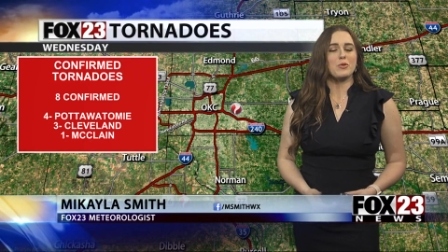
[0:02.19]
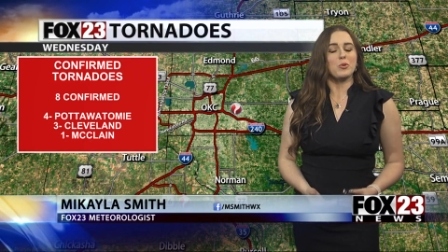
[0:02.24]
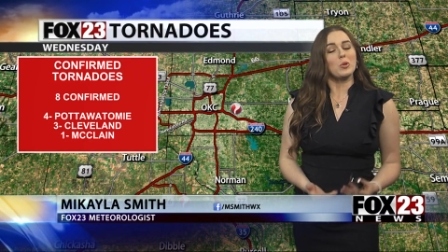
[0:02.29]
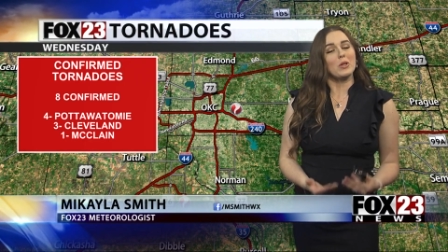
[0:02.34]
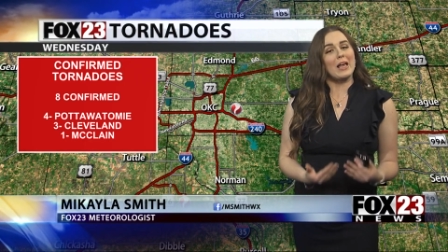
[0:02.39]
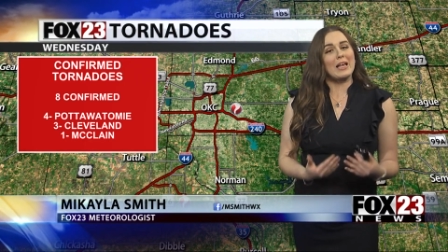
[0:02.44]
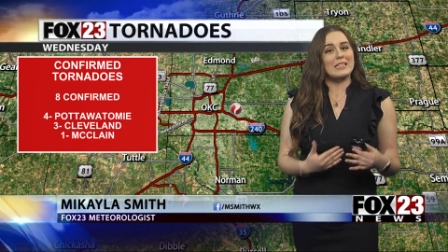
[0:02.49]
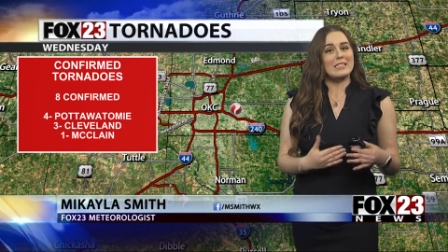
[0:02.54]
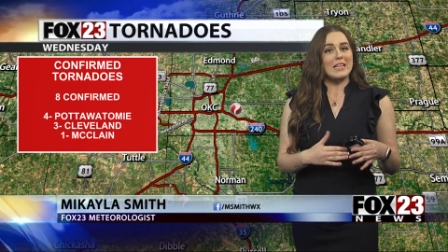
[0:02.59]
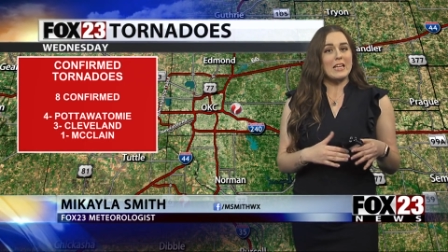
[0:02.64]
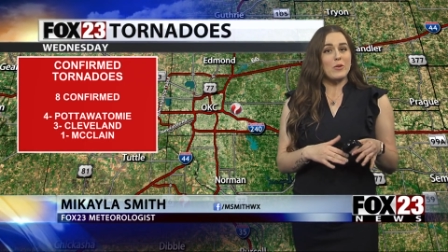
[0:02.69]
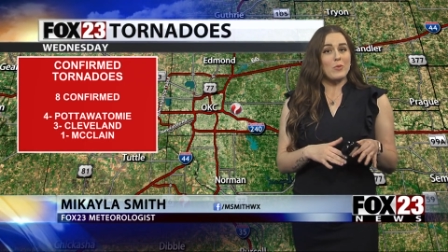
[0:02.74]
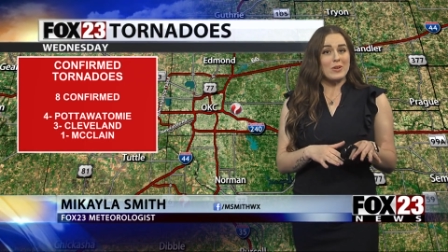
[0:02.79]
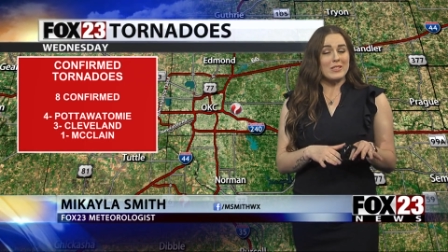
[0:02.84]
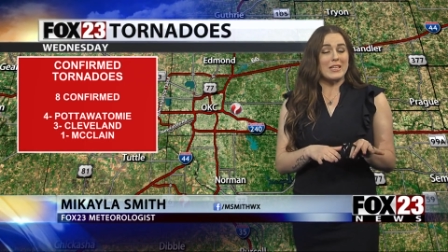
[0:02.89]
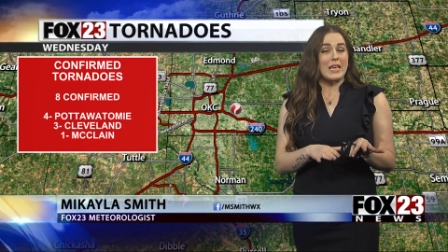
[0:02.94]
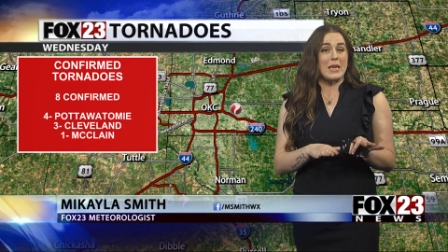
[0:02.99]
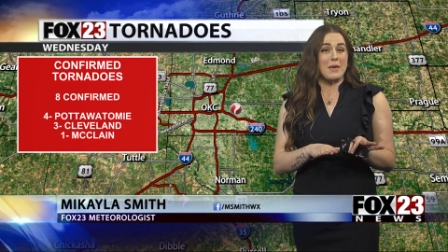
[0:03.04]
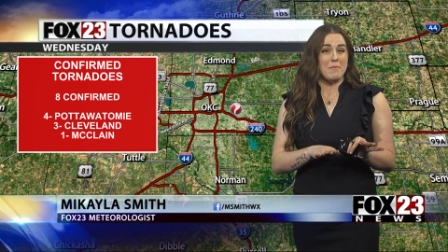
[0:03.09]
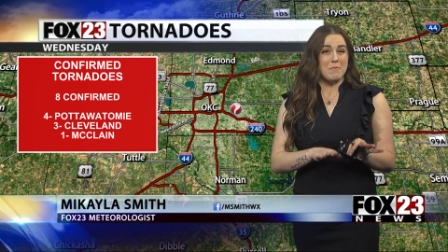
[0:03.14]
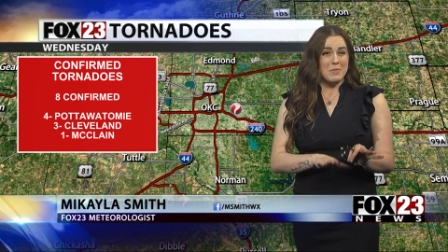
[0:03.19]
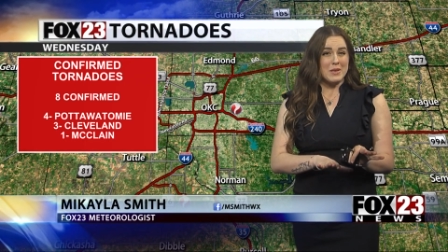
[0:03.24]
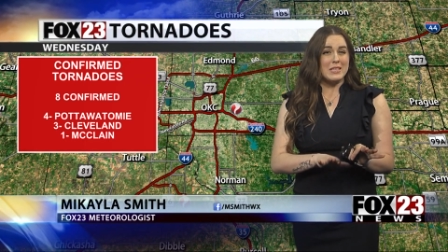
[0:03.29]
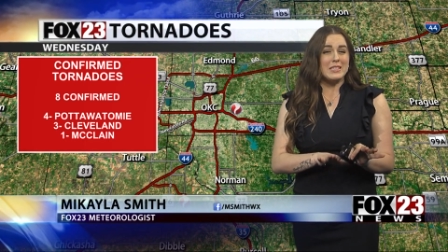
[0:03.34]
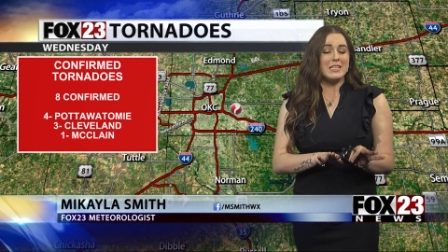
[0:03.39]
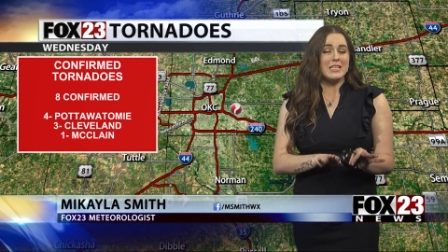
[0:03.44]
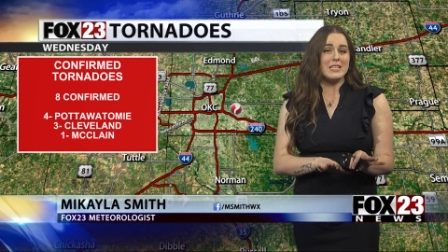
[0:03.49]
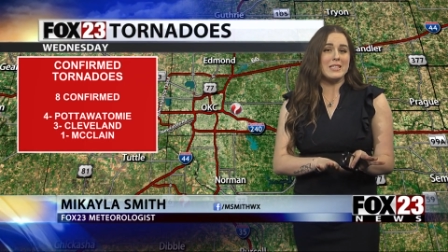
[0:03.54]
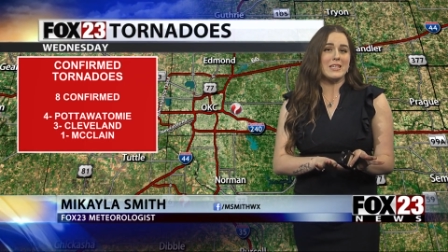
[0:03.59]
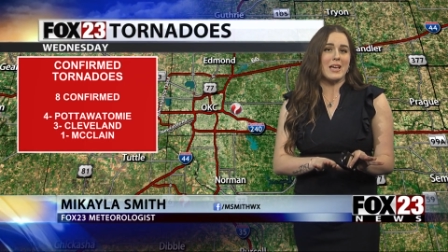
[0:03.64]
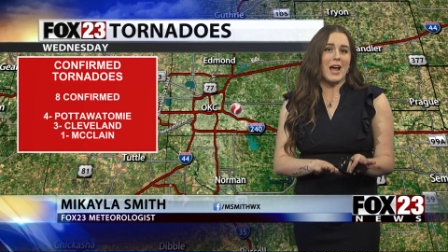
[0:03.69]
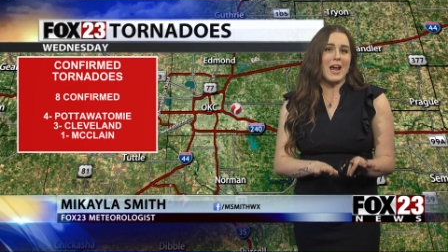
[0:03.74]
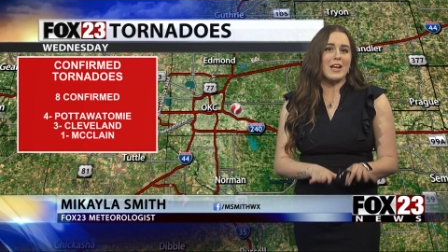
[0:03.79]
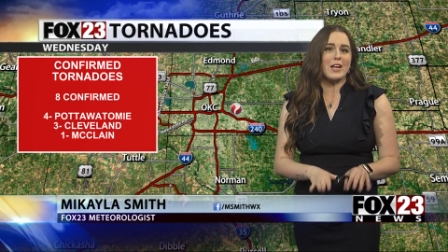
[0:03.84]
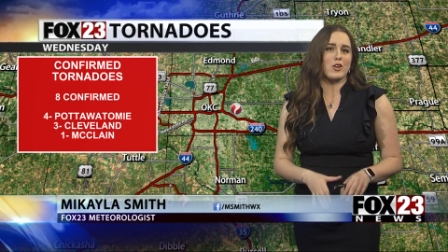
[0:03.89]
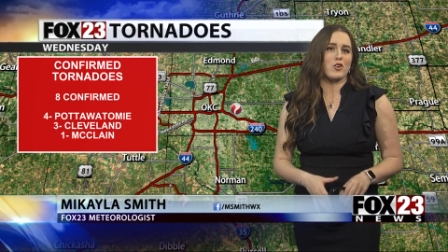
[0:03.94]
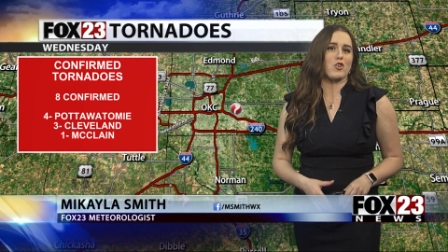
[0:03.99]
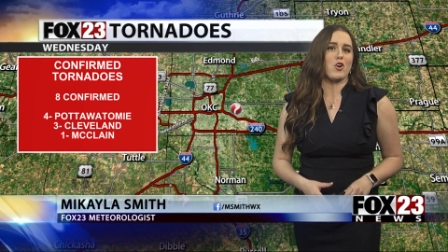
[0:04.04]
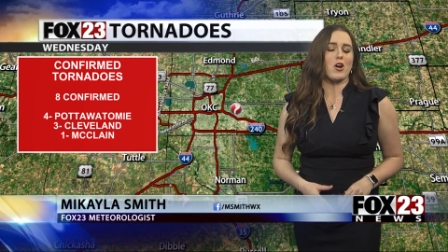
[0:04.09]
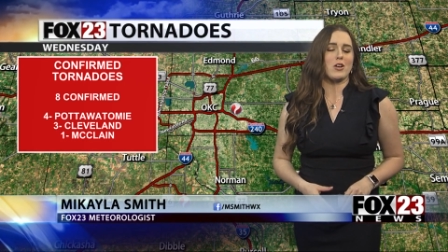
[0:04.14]
Last night was a busy night
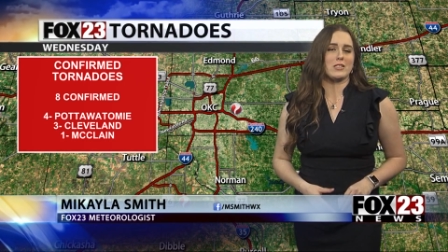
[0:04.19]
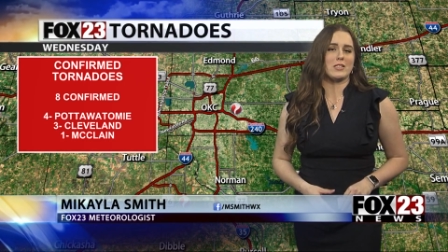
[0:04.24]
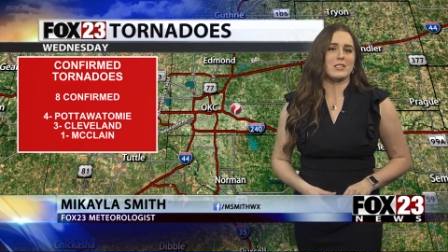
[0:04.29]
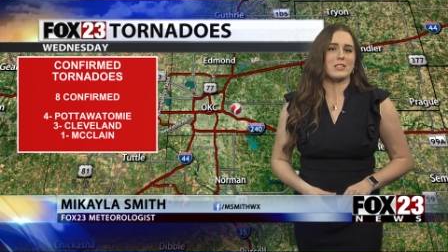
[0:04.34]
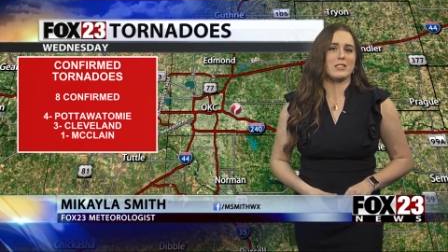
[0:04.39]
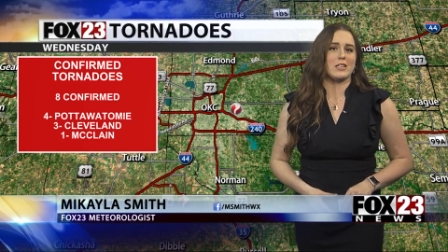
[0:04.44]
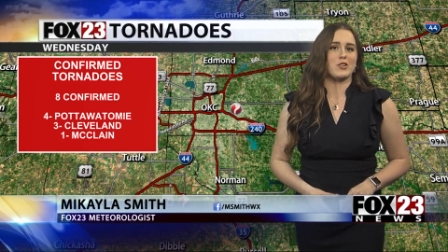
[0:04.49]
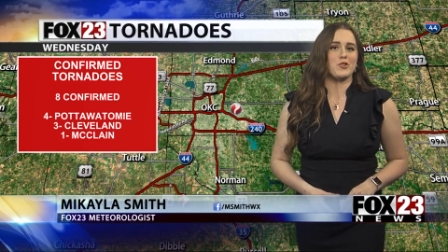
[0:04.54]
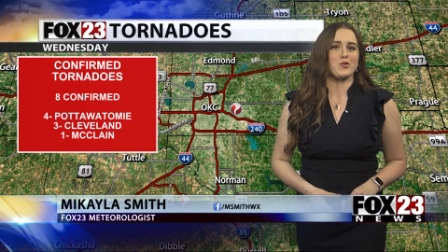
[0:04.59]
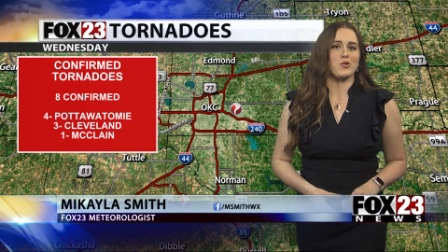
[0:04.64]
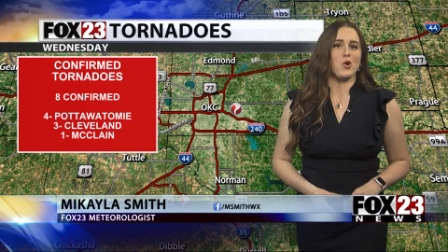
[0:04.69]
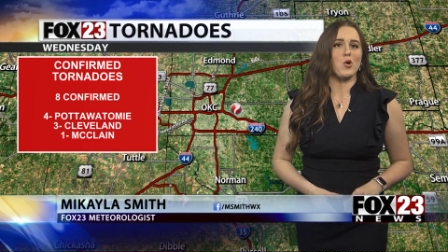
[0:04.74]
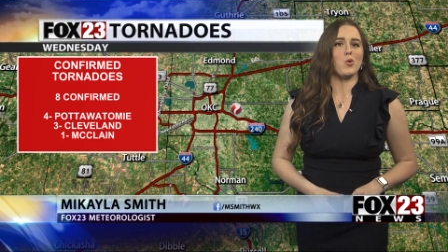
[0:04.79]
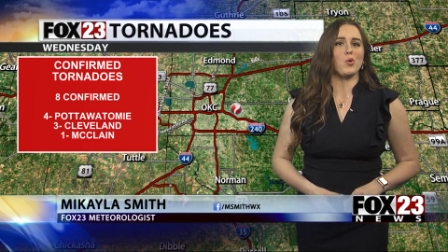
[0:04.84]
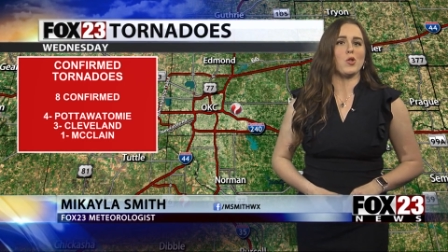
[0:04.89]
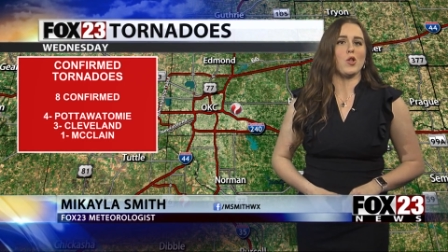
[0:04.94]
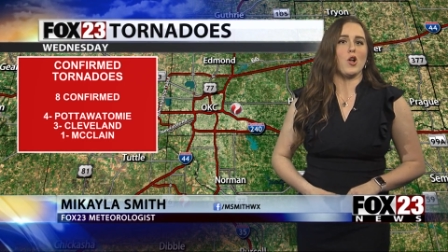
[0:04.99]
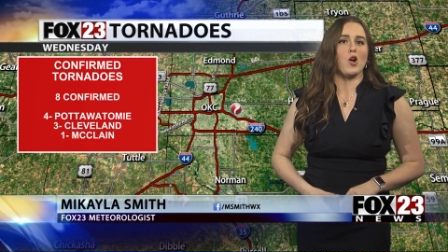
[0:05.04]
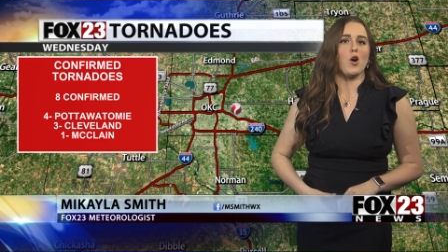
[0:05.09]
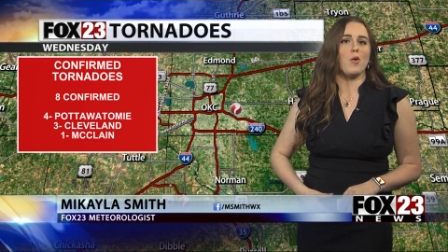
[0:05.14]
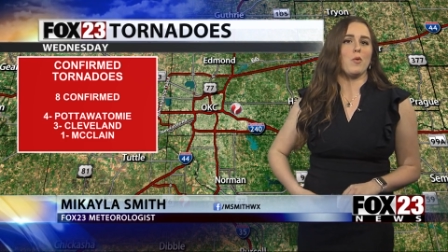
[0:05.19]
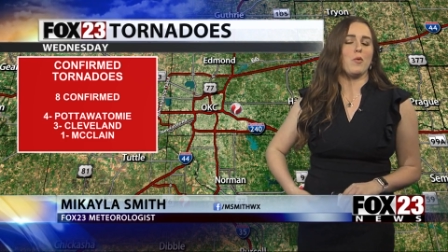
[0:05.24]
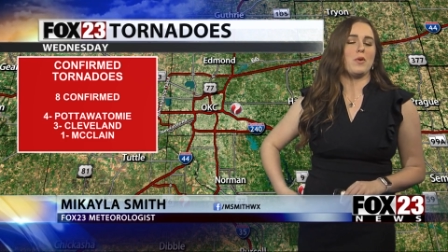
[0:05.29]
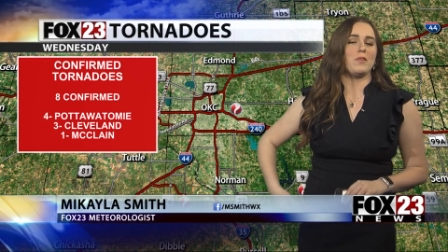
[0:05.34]
across central Oklahoma.